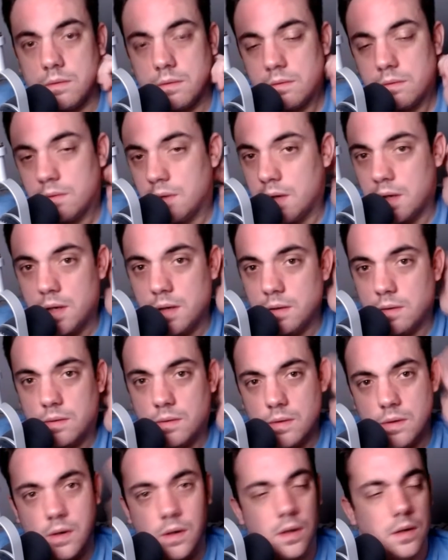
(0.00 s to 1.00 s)
And then
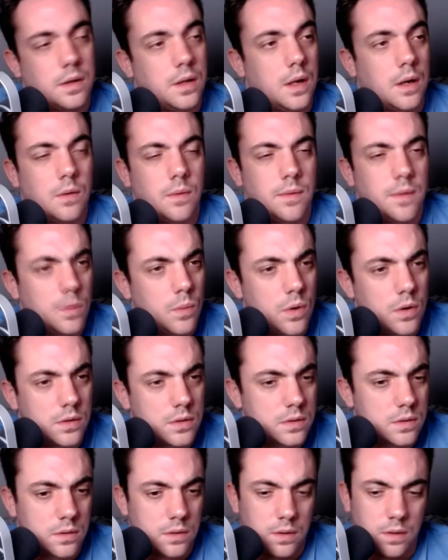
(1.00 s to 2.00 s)
oh, I don't know who it
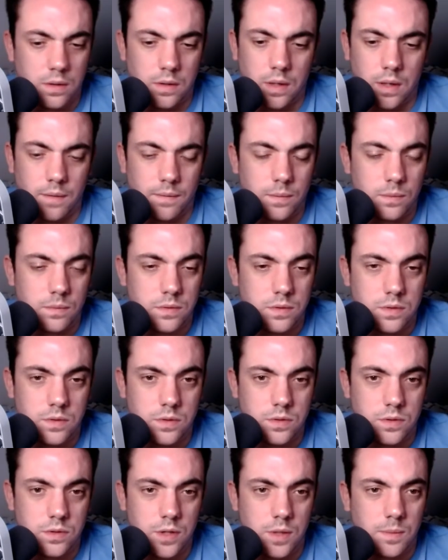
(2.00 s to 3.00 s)
was. I don't know if it was
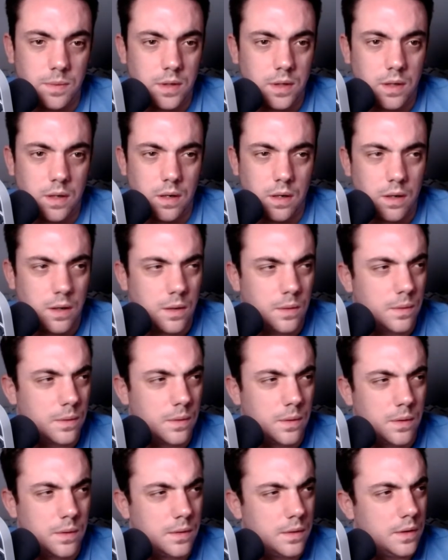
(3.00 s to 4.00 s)
Jimmy Carr
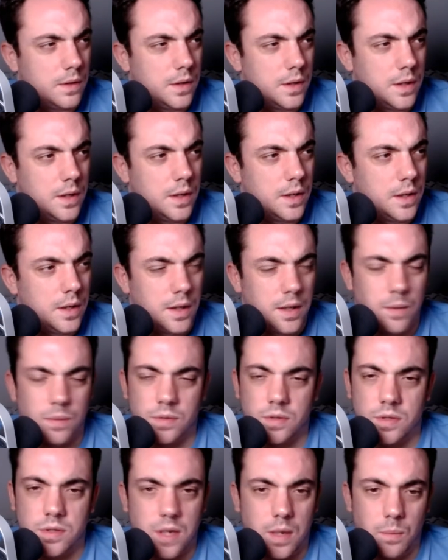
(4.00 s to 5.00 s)
or it
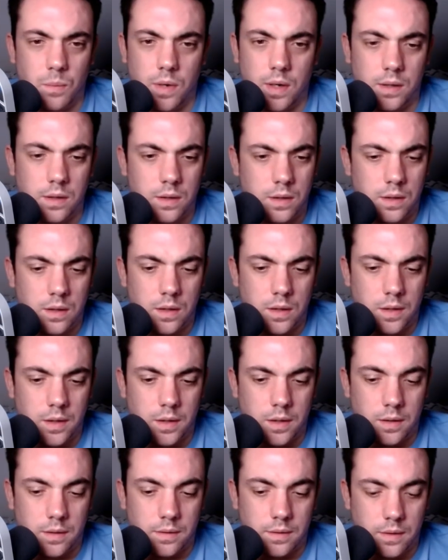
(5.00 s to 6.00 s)
was someone.
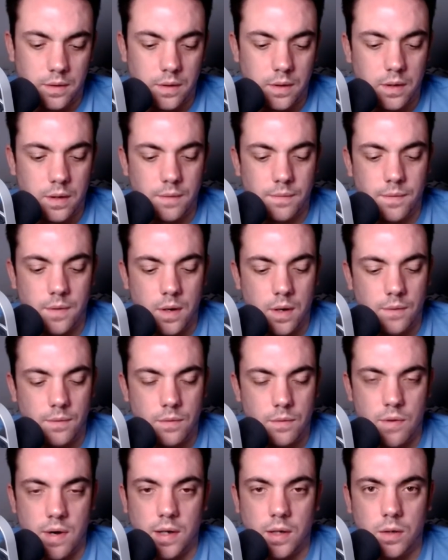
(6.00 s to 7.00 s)
Oh,
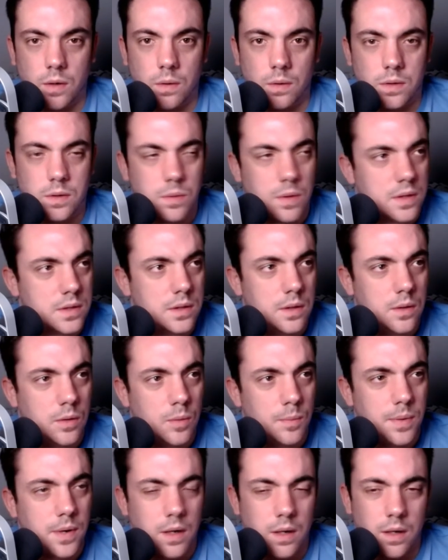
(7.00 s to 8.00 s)
the rain got to us a
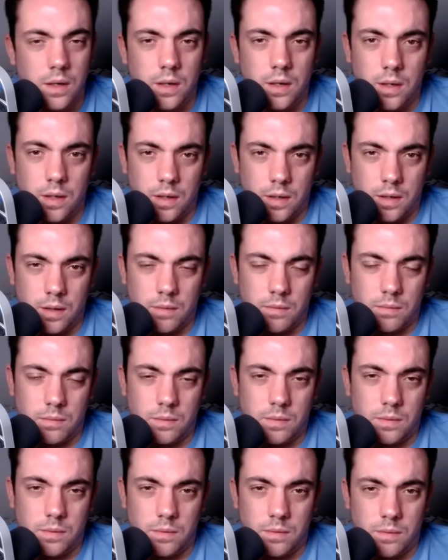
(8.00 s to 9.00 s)
little bit.
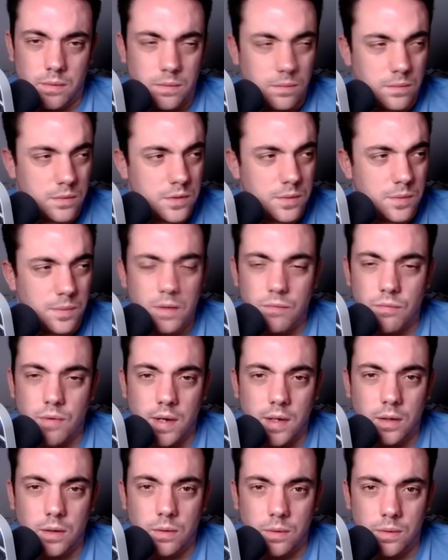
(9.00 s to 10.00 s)
What do you mean the
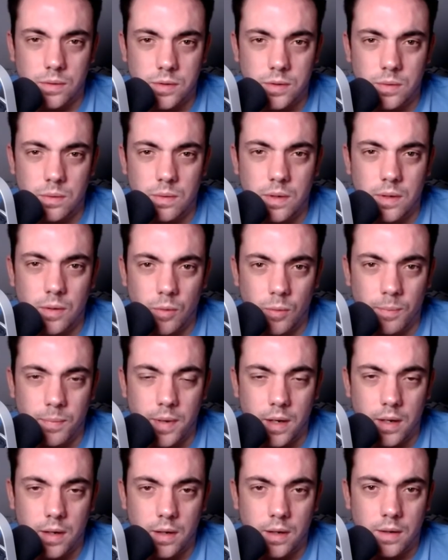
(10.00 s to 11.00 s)
rain got to you a little
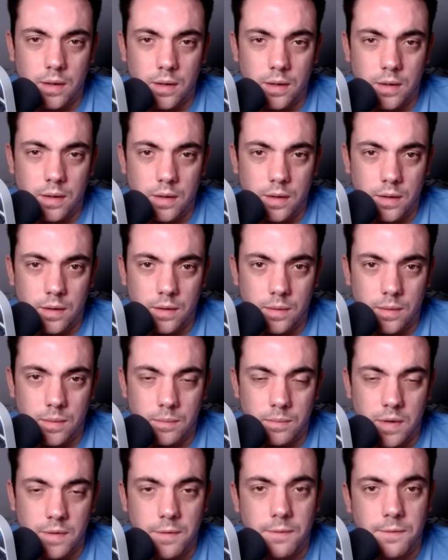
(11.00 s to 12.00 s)
bit?
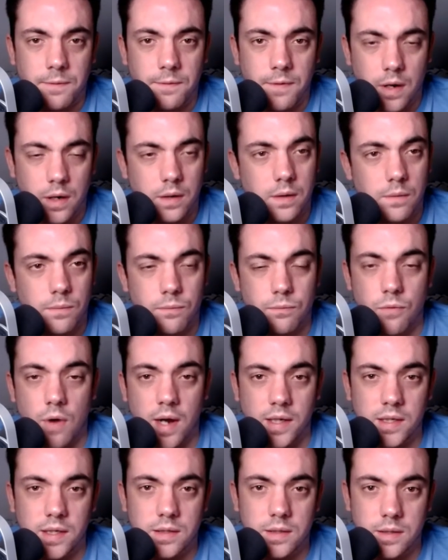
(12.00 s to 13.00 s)
Motherfucker, the
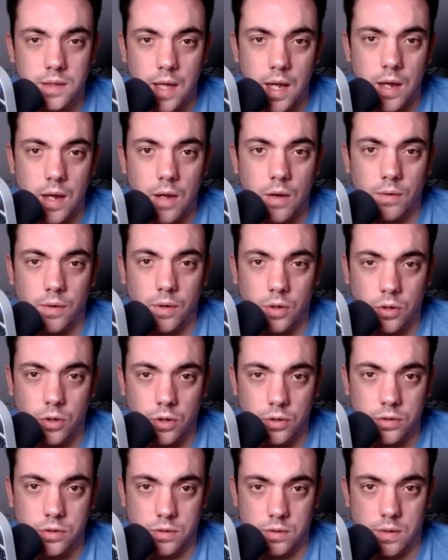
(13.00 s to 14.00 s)
rain's there on a
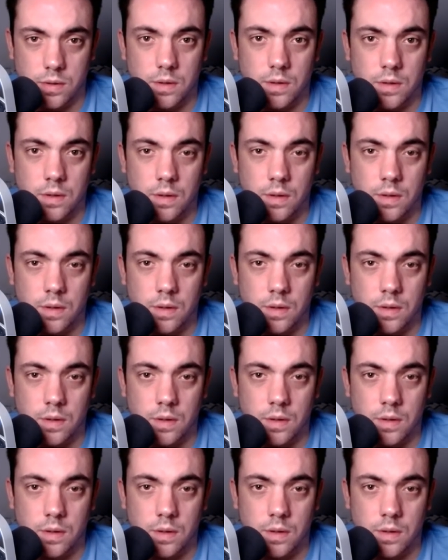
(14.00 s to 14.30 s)
constant.